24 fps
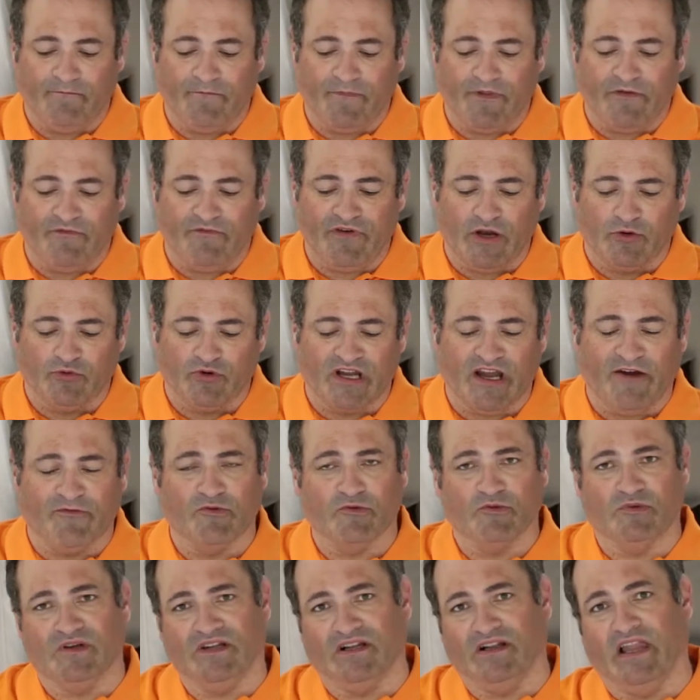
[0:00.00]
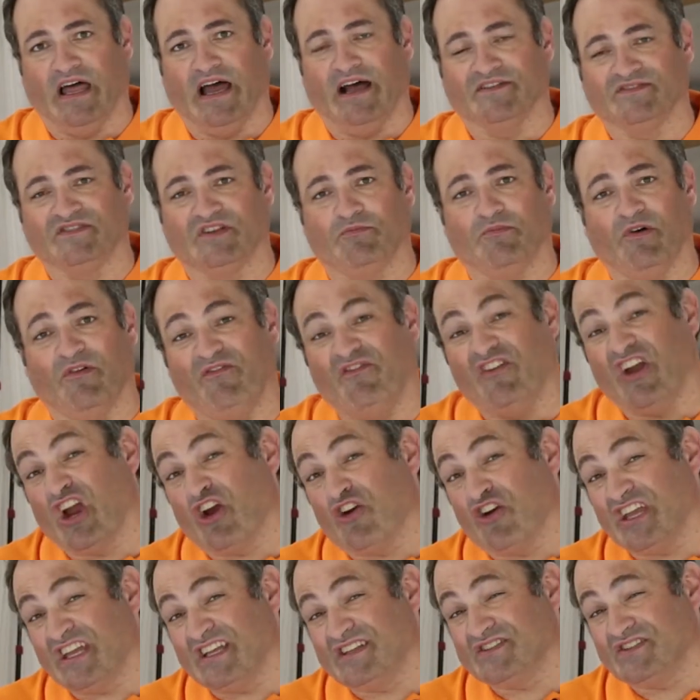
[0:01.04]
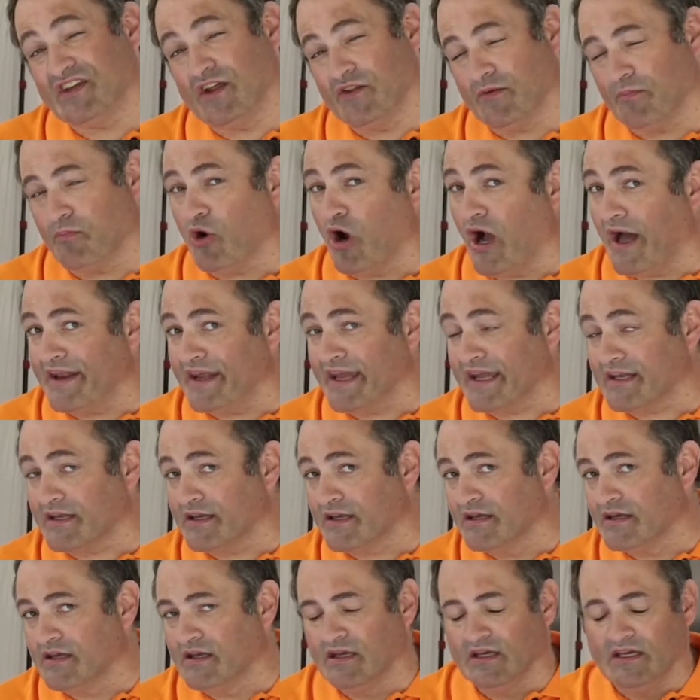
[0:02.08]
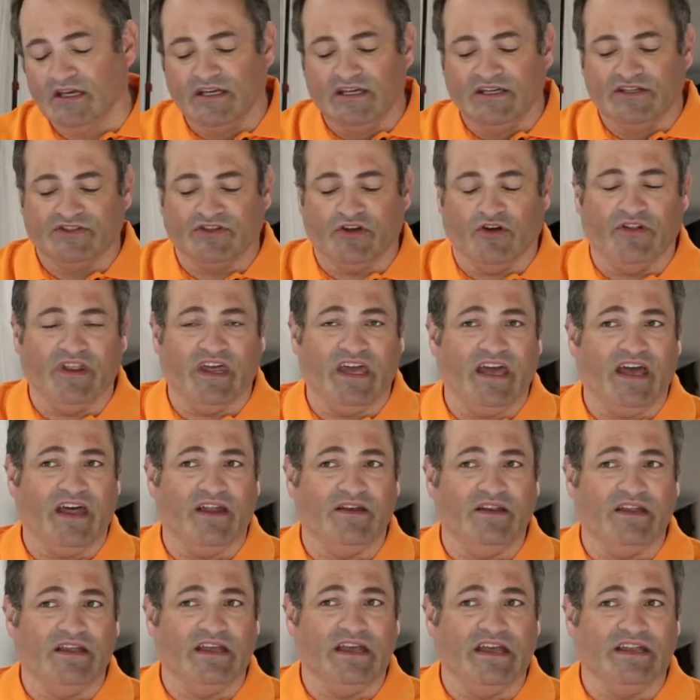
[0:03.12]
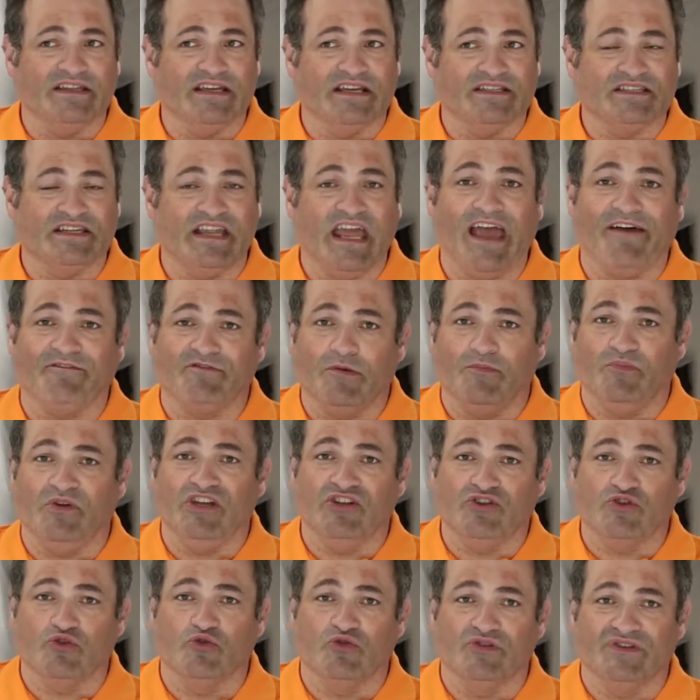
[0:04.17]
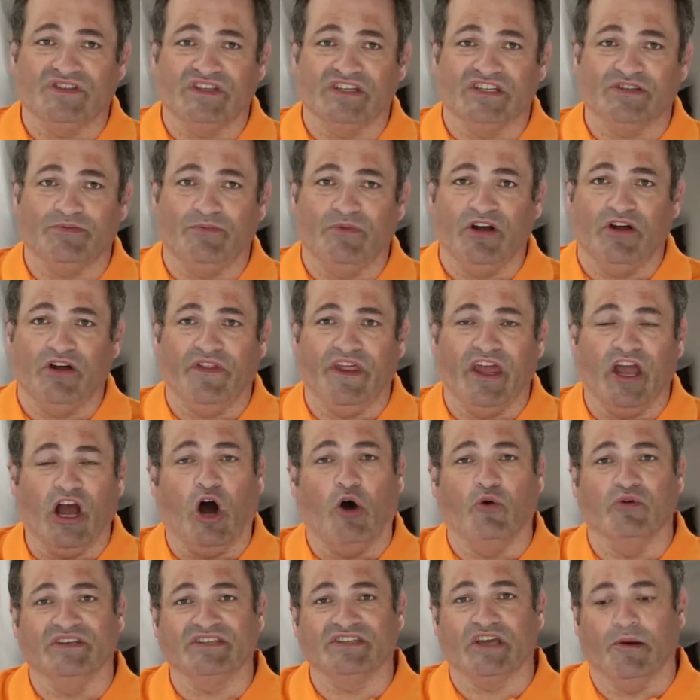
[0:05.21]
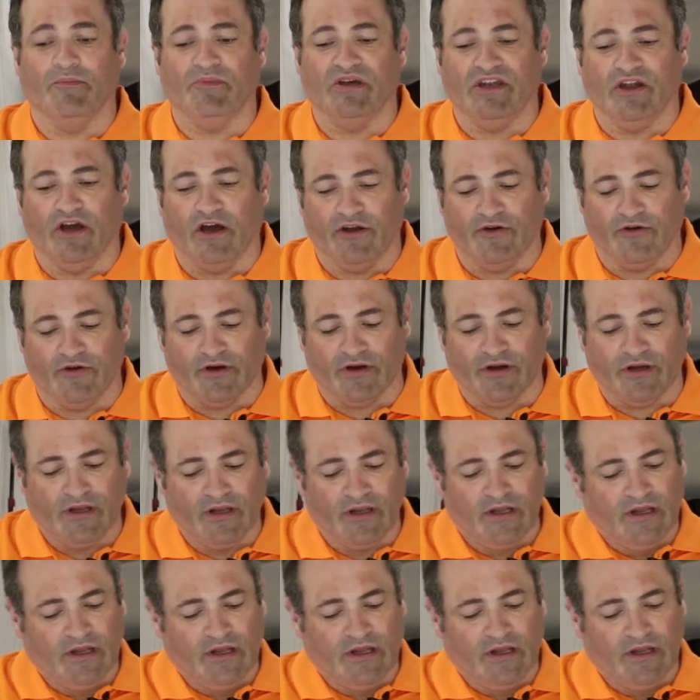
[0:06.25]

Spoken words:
The federal government allows them a variance on the product, so that it doesn't have to be true 6 and they always come in under.